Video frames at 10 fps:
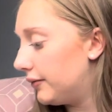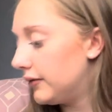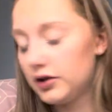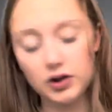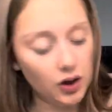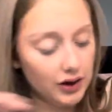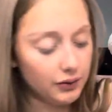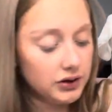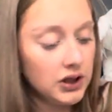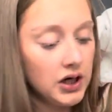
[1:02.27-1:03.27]
So that
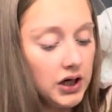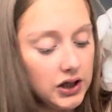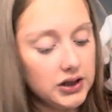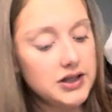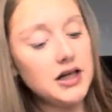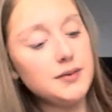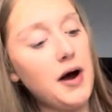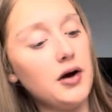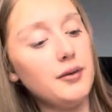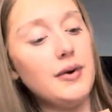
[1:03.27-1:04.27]
was £6
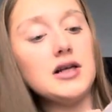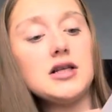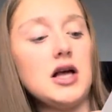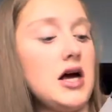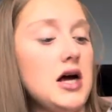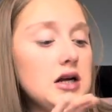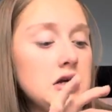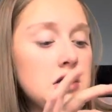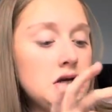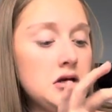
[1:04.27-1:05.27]
in Matalan.